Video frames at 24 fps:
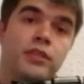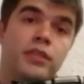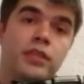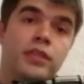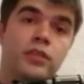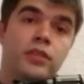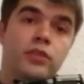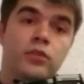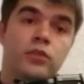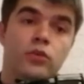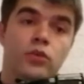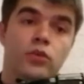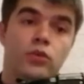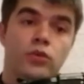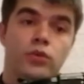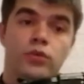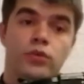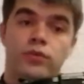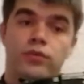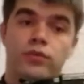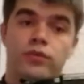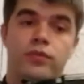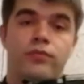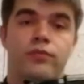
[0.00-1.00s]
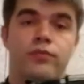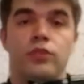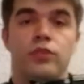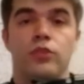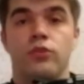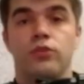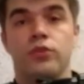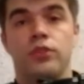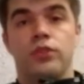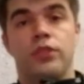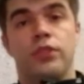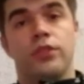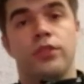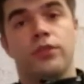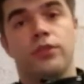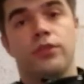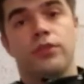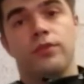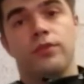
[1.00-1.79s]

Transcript: I can hold the note here.